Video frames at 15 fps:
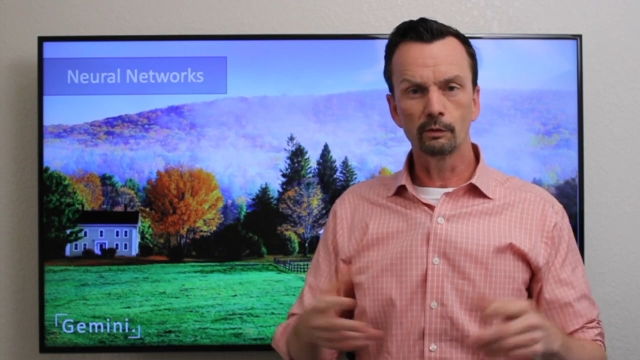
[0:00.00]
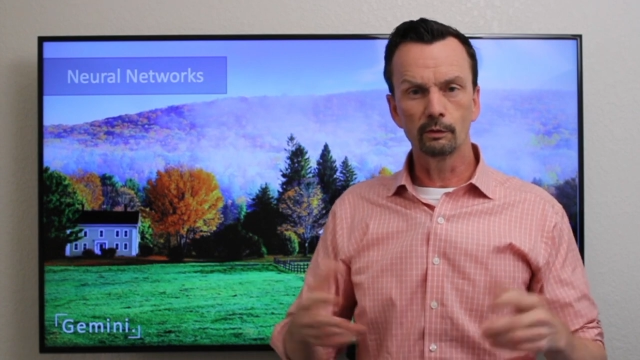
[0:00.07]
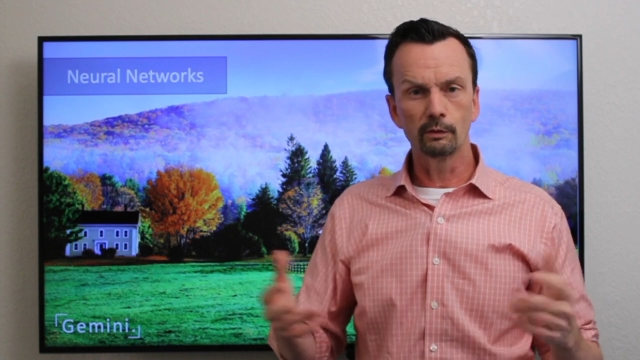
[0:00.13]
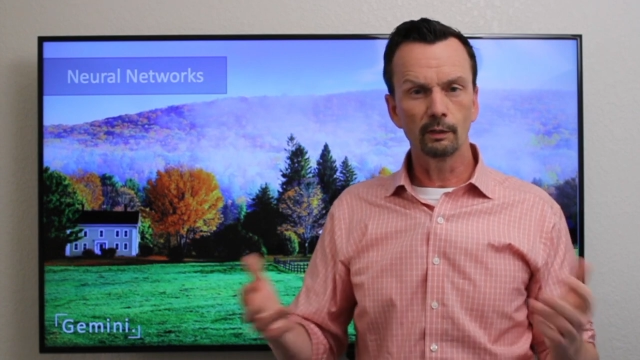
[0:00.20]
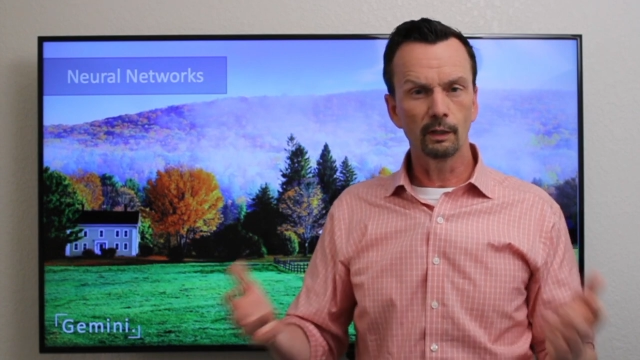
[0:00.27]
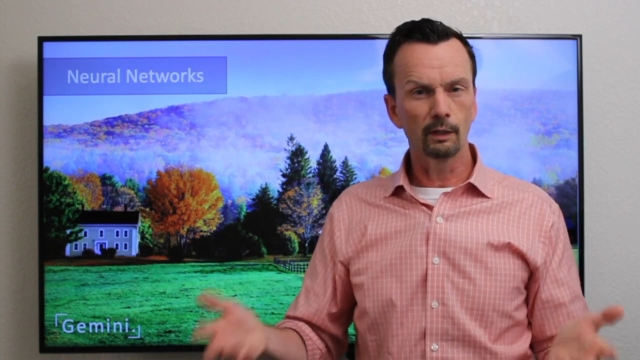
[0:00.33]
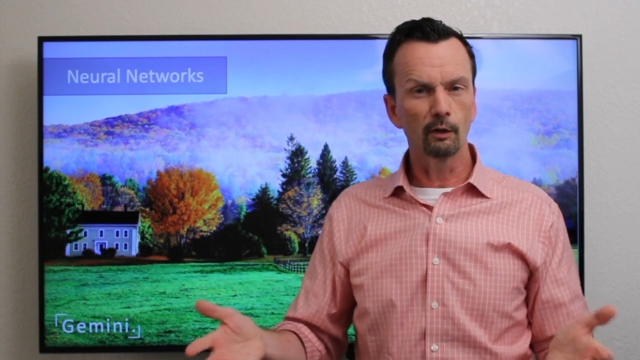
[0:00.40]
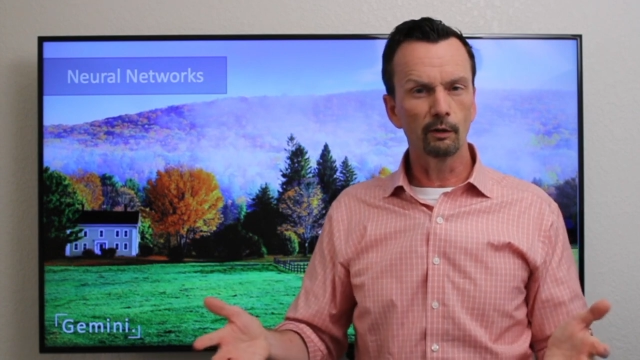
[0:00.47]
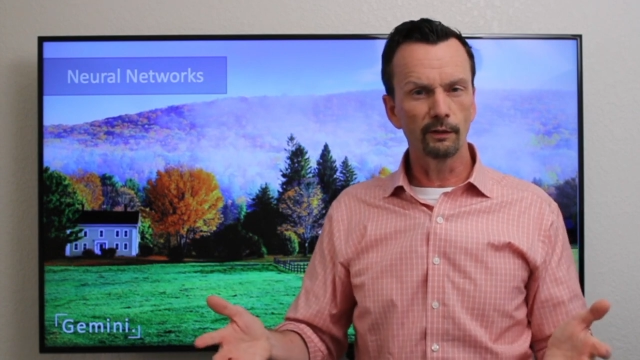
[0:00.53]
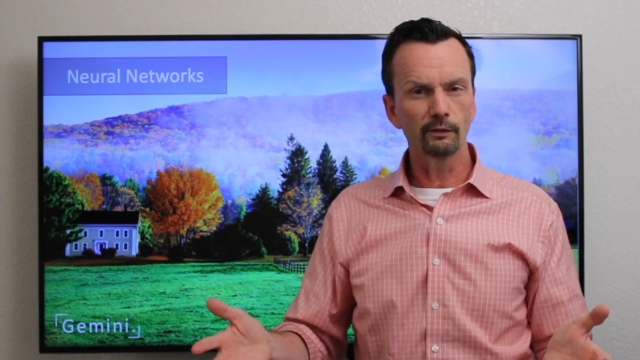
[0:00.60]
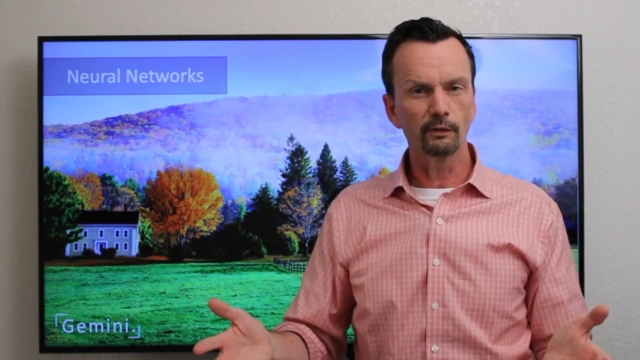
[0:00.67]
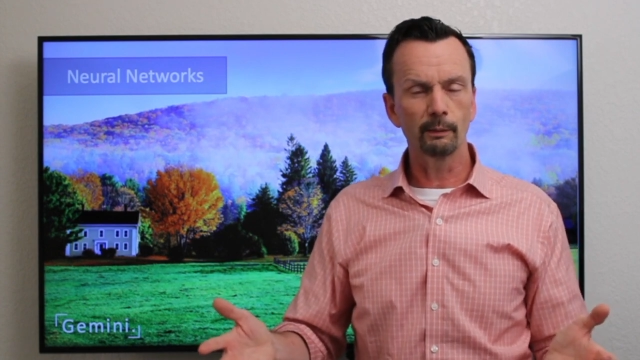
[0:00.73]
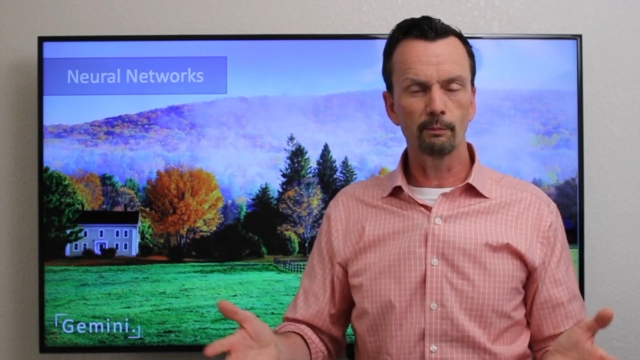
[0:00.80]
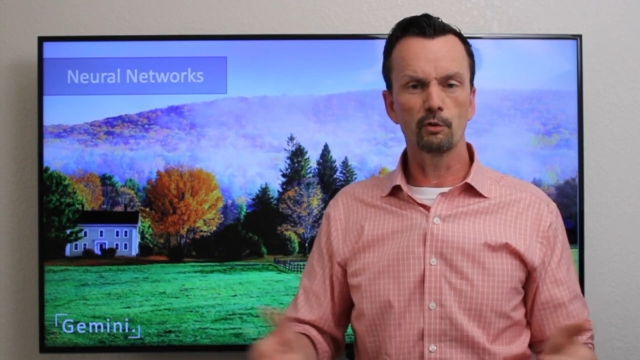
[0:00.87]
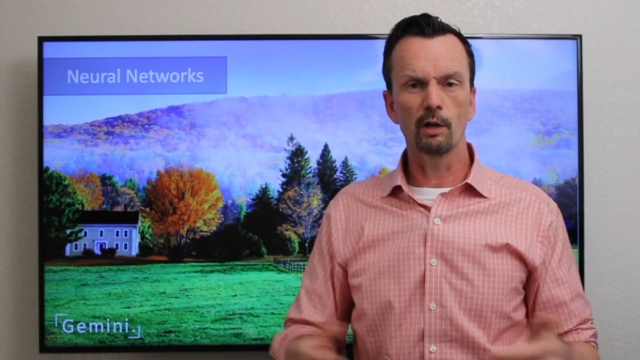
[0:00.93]
and all that
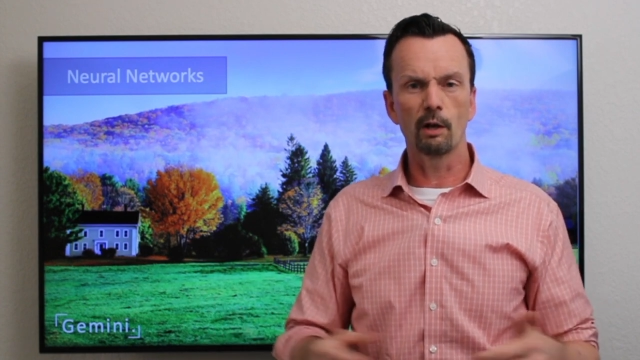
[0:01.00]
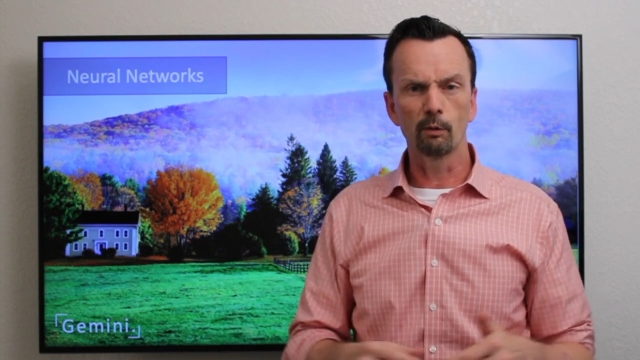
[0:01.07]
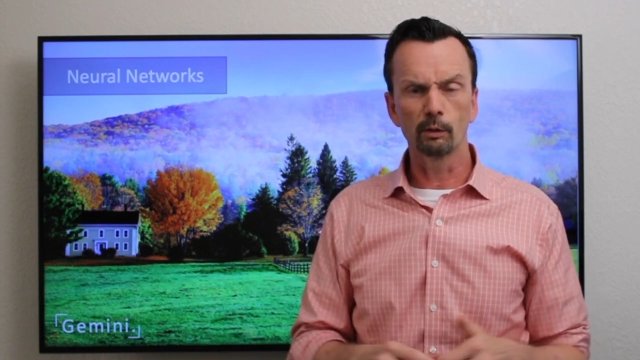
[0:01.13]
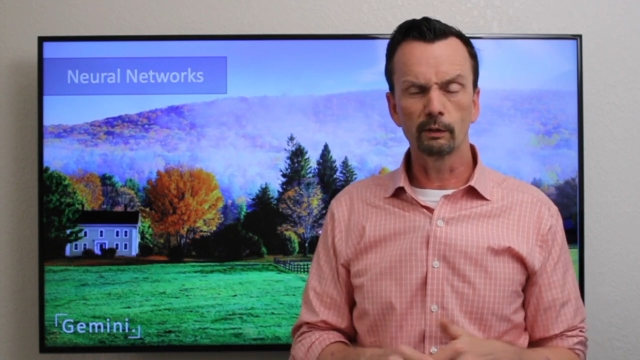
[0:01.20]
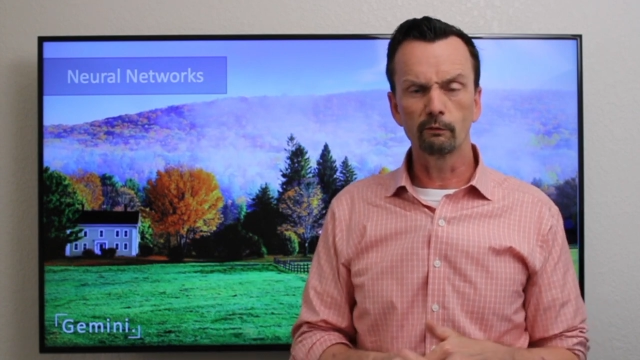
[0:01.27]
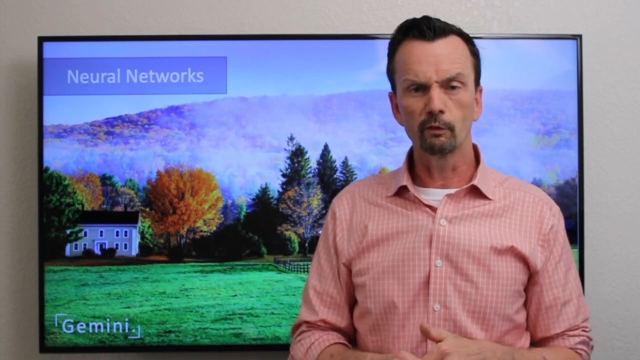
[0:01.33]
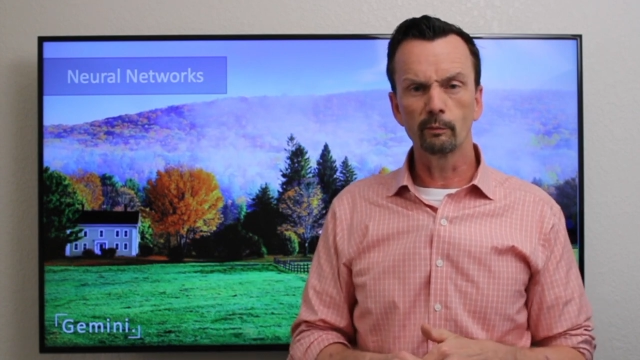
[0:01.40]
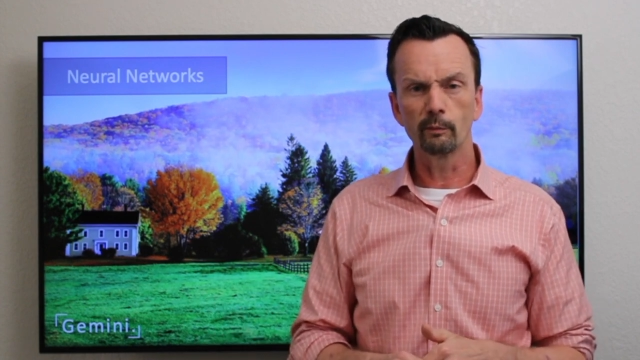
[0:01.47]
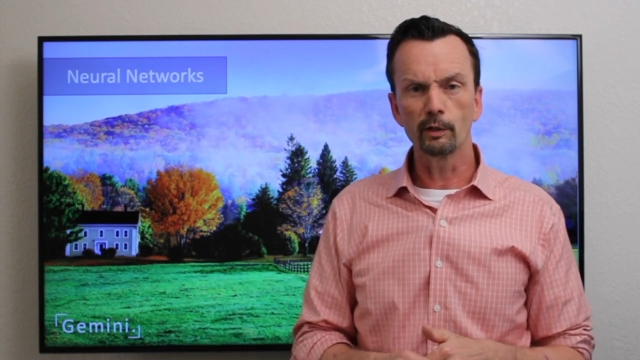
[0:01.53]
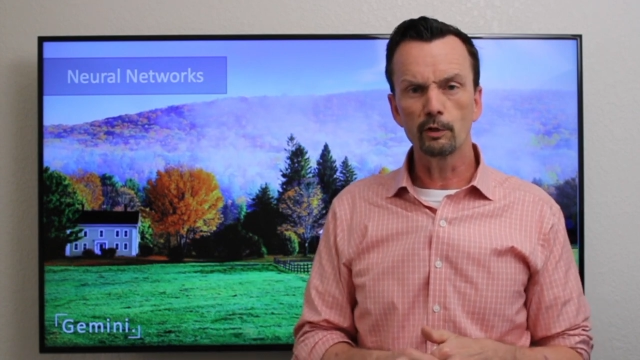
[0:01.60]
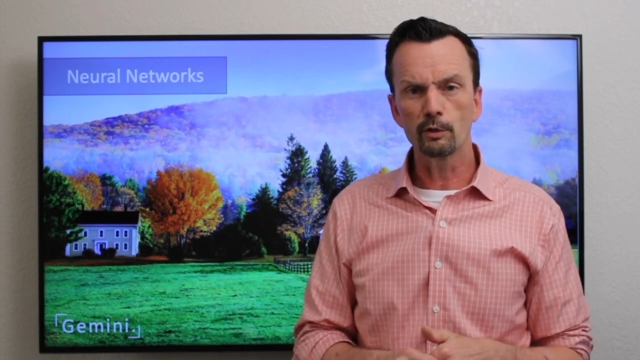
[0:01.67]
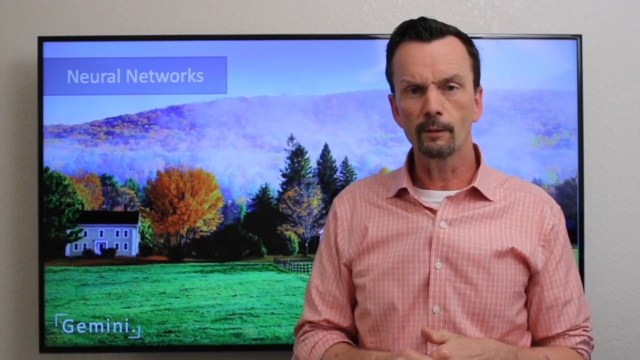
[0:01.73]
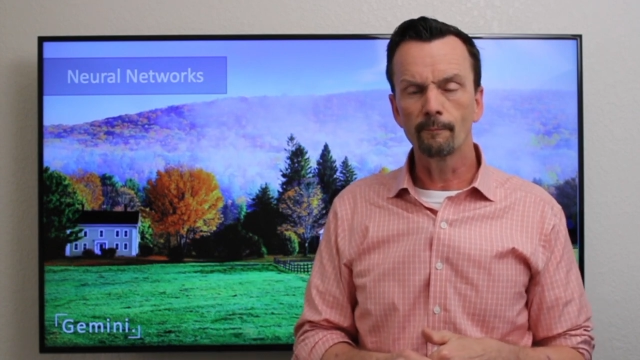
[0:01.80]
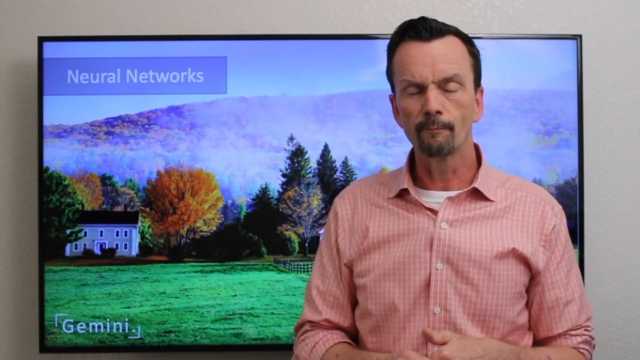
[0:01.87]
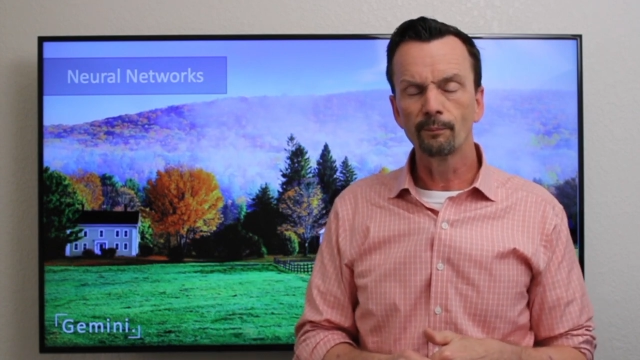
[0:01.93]
type of general
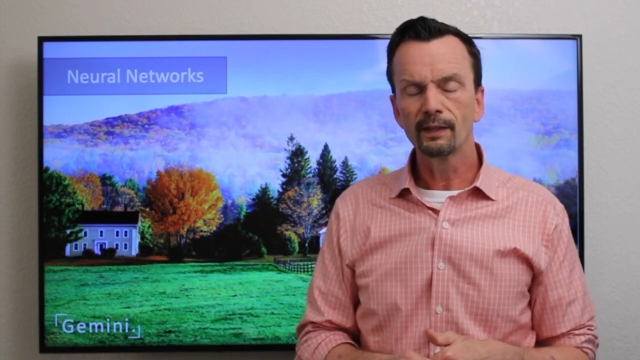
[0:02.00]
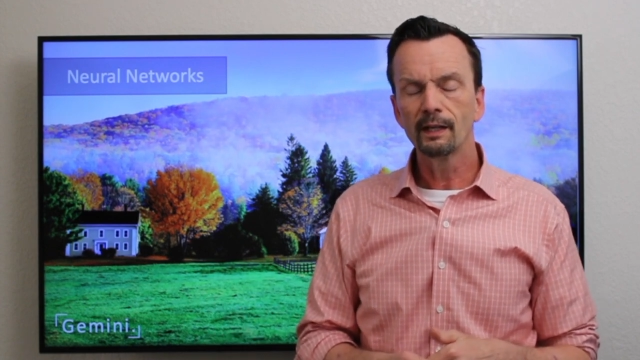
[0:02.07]
information.